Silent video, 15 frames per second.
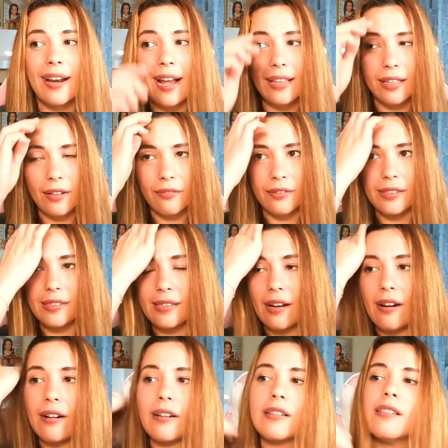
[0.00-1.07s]
I love this
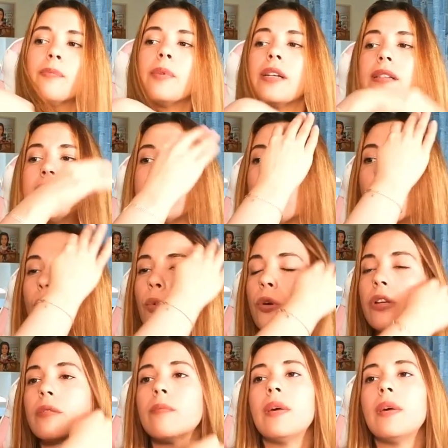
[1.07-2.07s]
art, but it's not worth